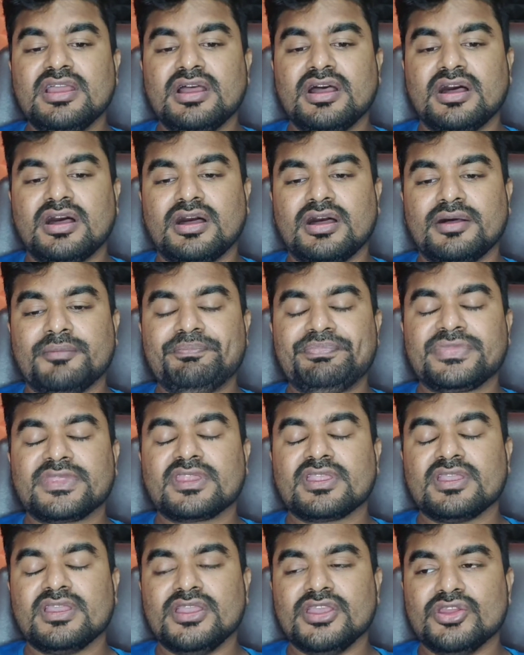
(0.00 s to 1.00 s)

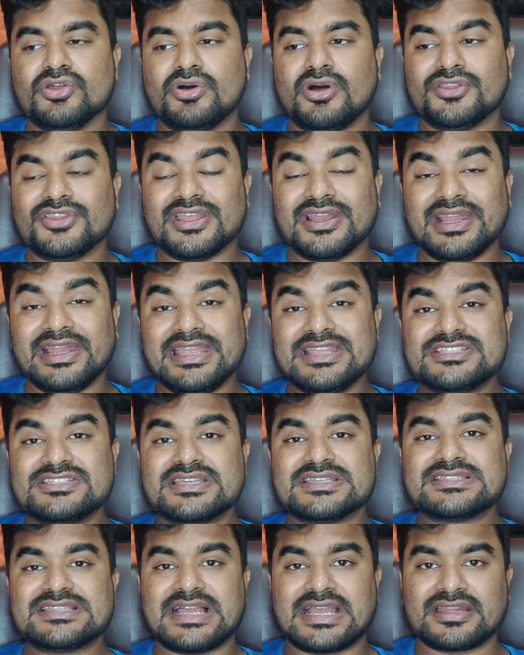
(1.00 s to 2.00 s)
on the
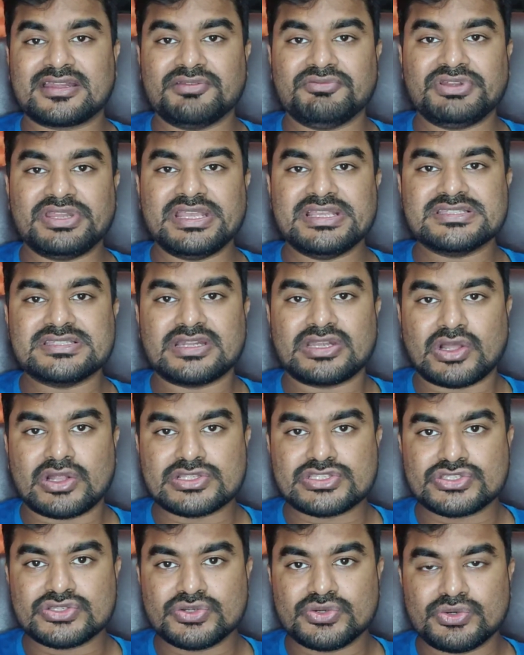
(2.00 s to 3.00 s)
religious activities and
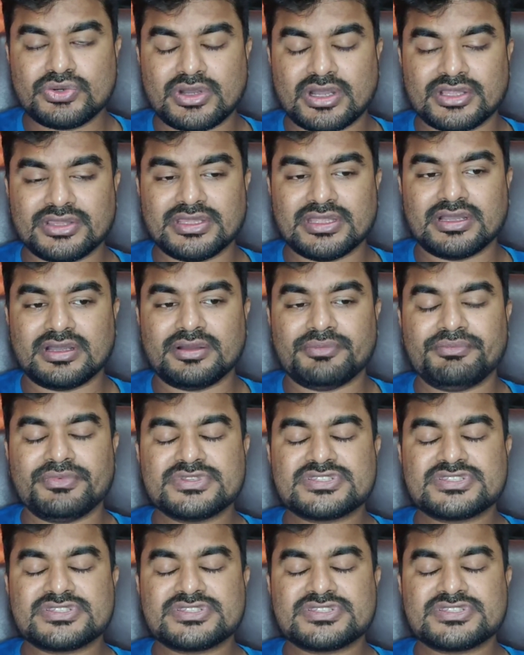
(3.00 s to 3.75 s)
also on the